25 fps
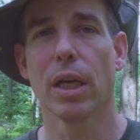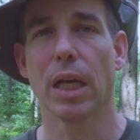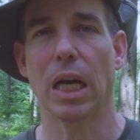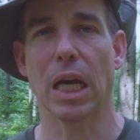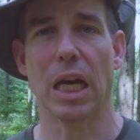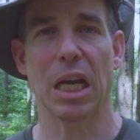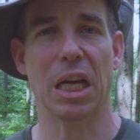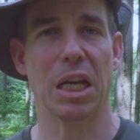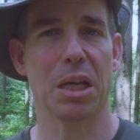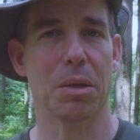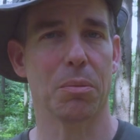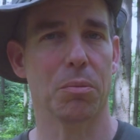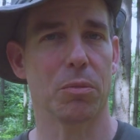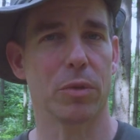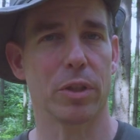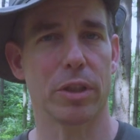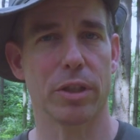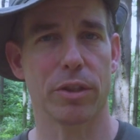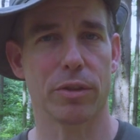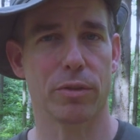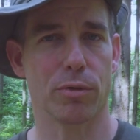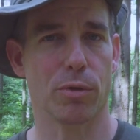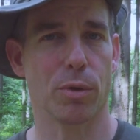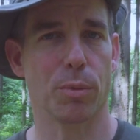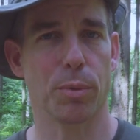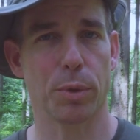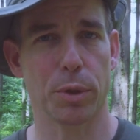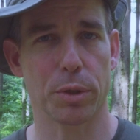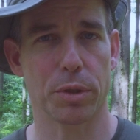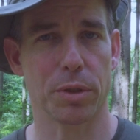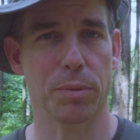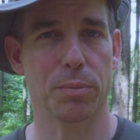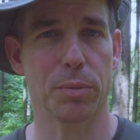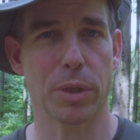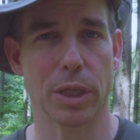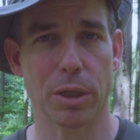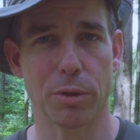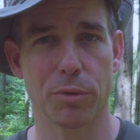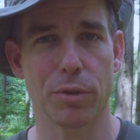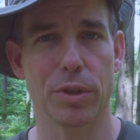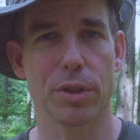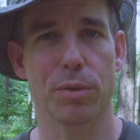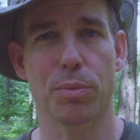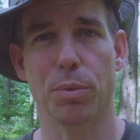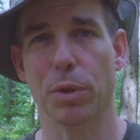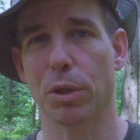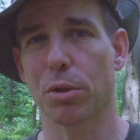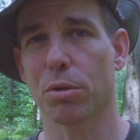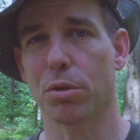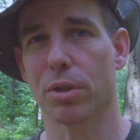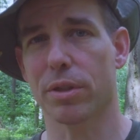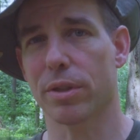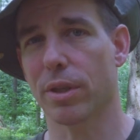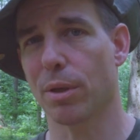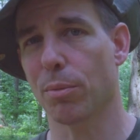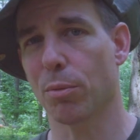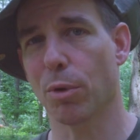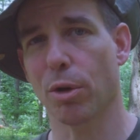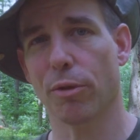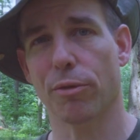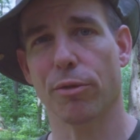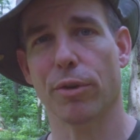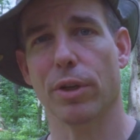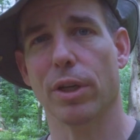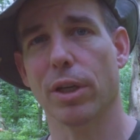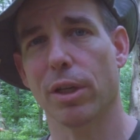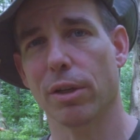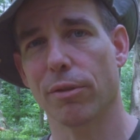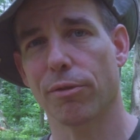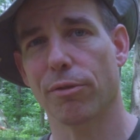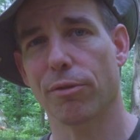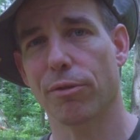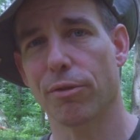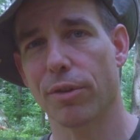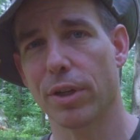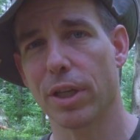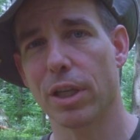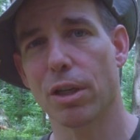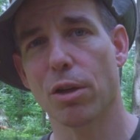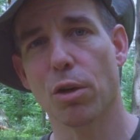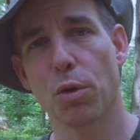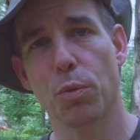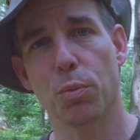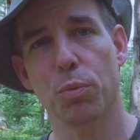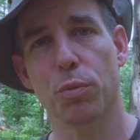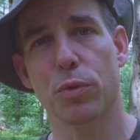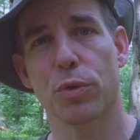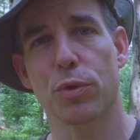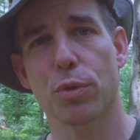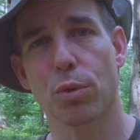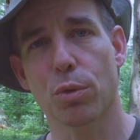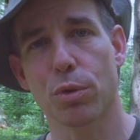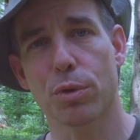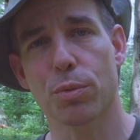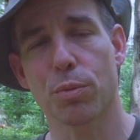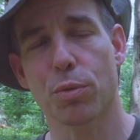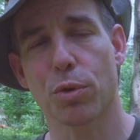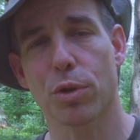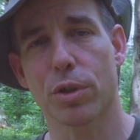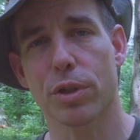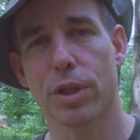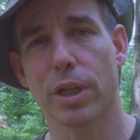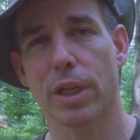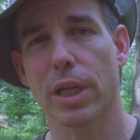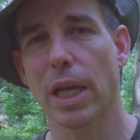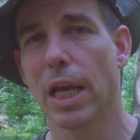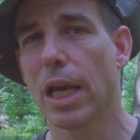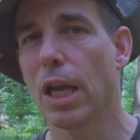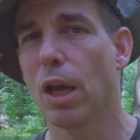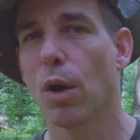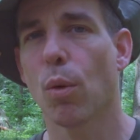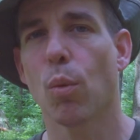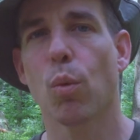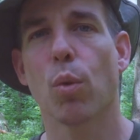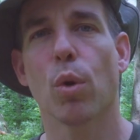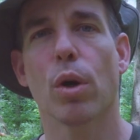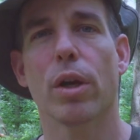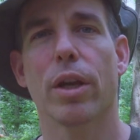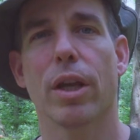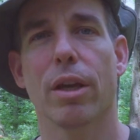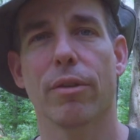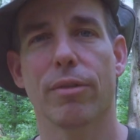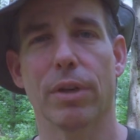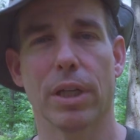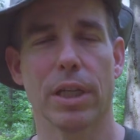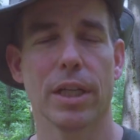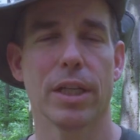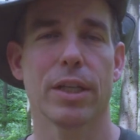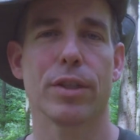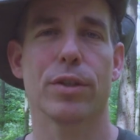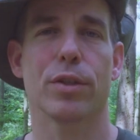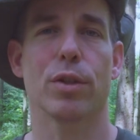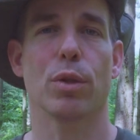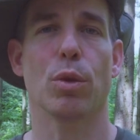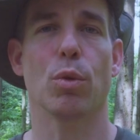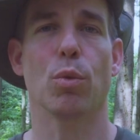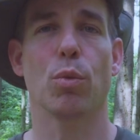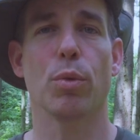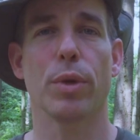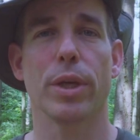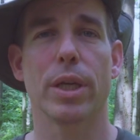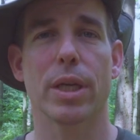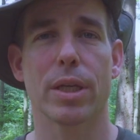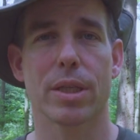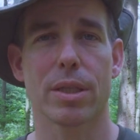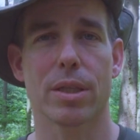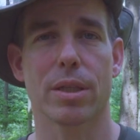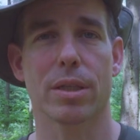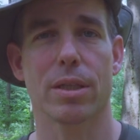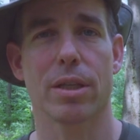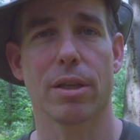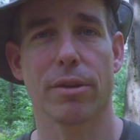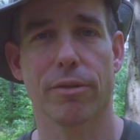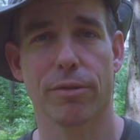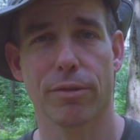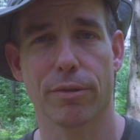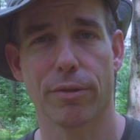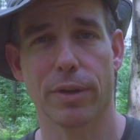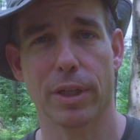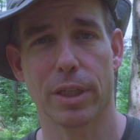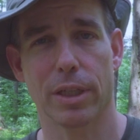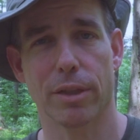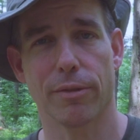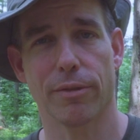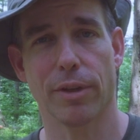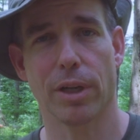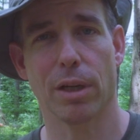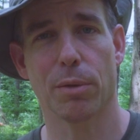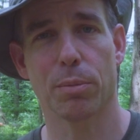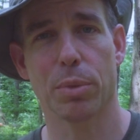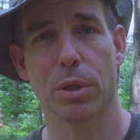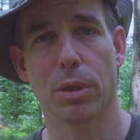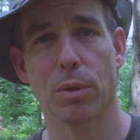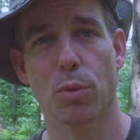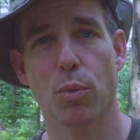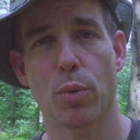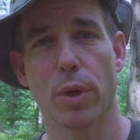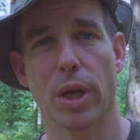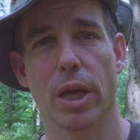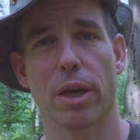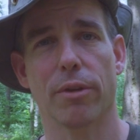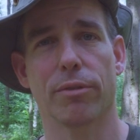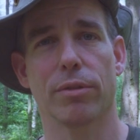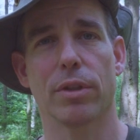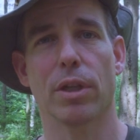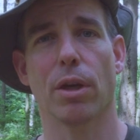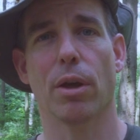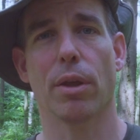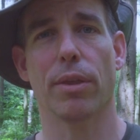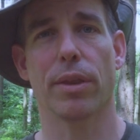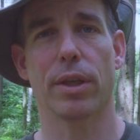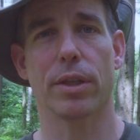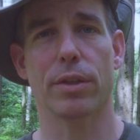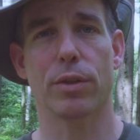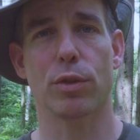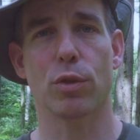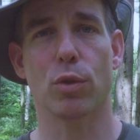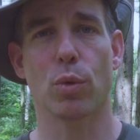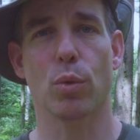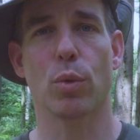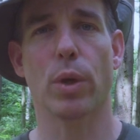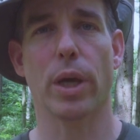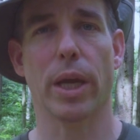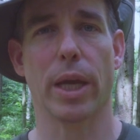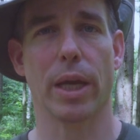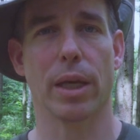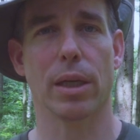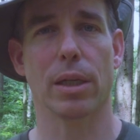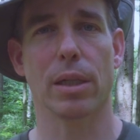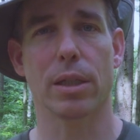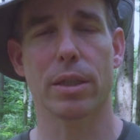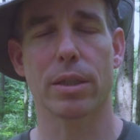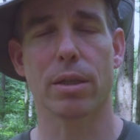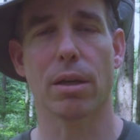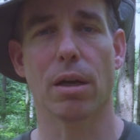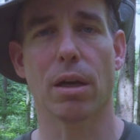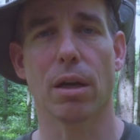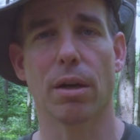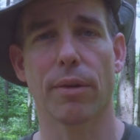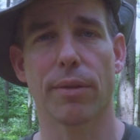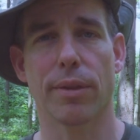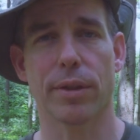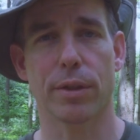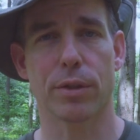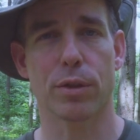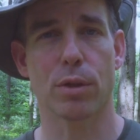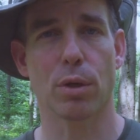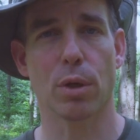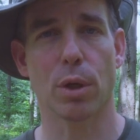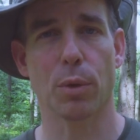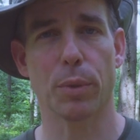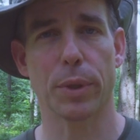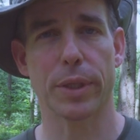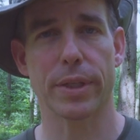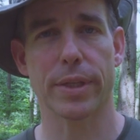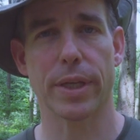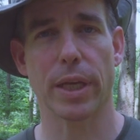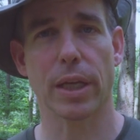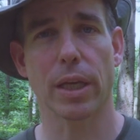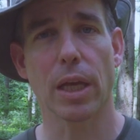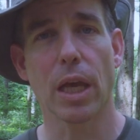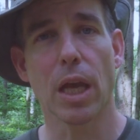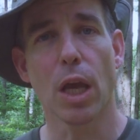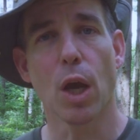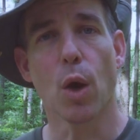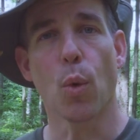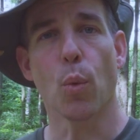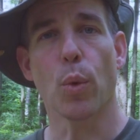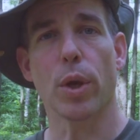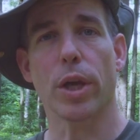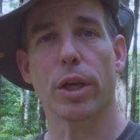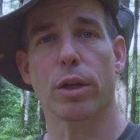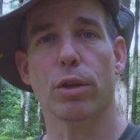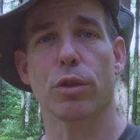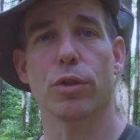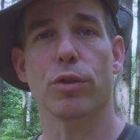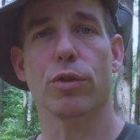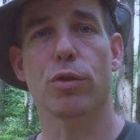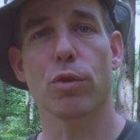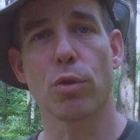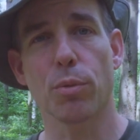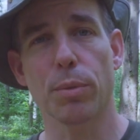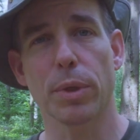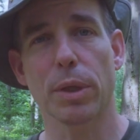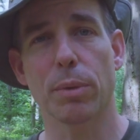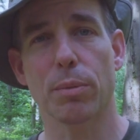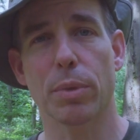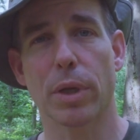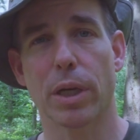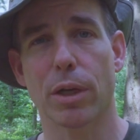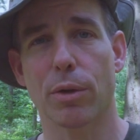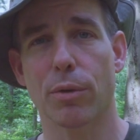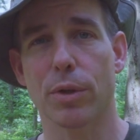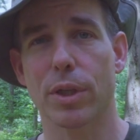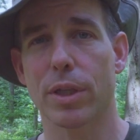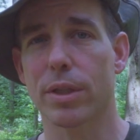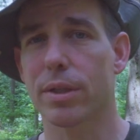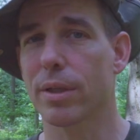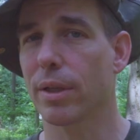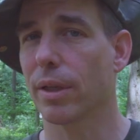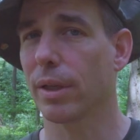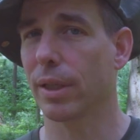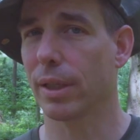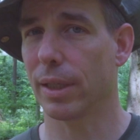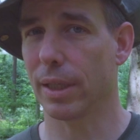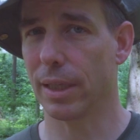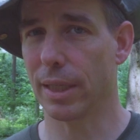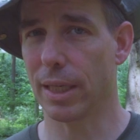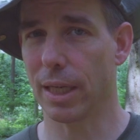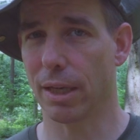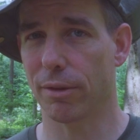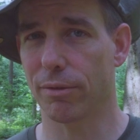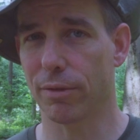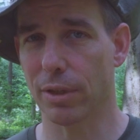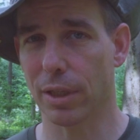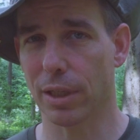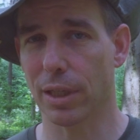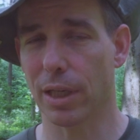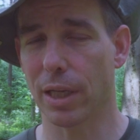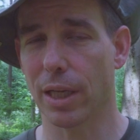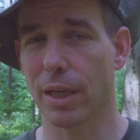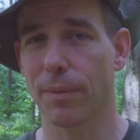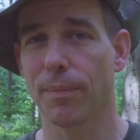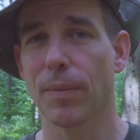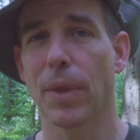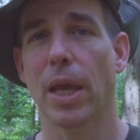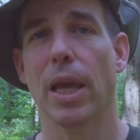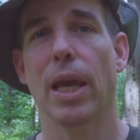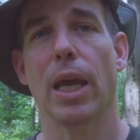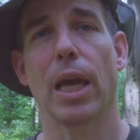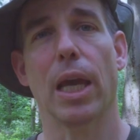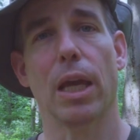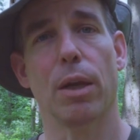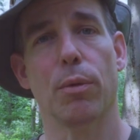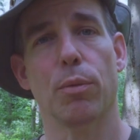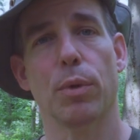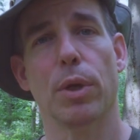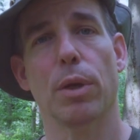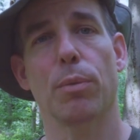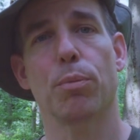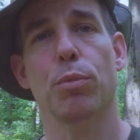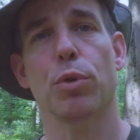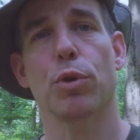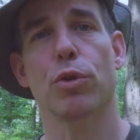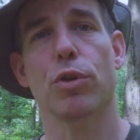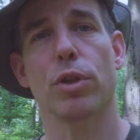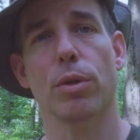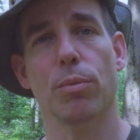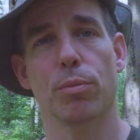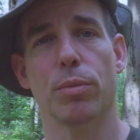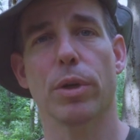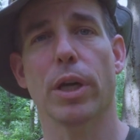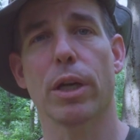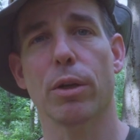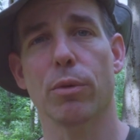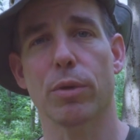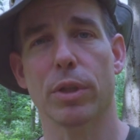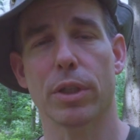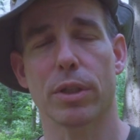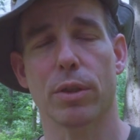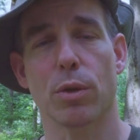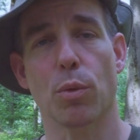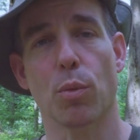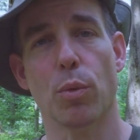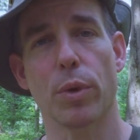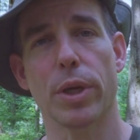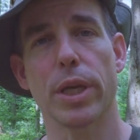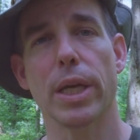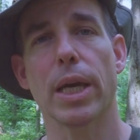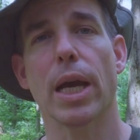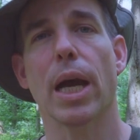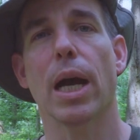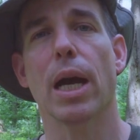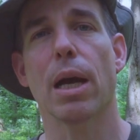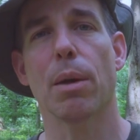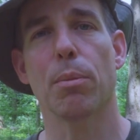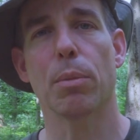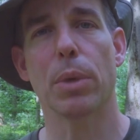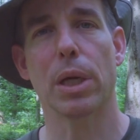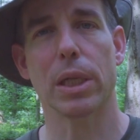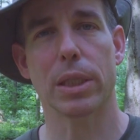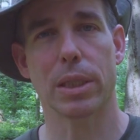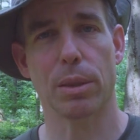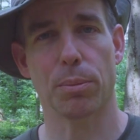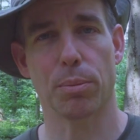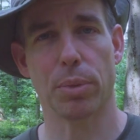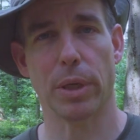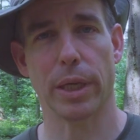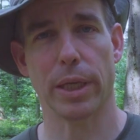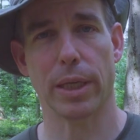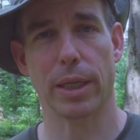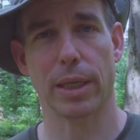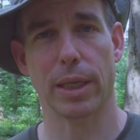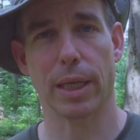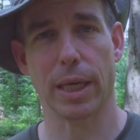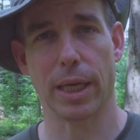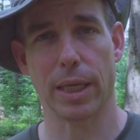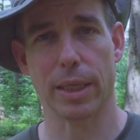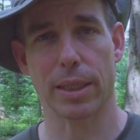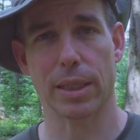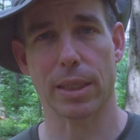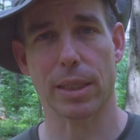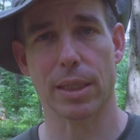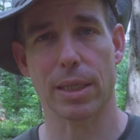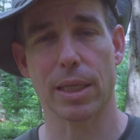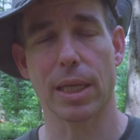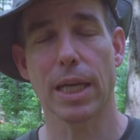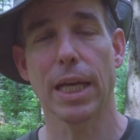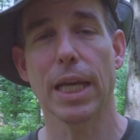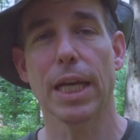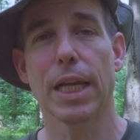I'm distributing binaries because I'm offering a free open source project, whatever. So we as a software developer, we have now these two angles of the SolarWinds hack. We are consuming binaries, definitely, and we are pushing binaries. We are multiplicators.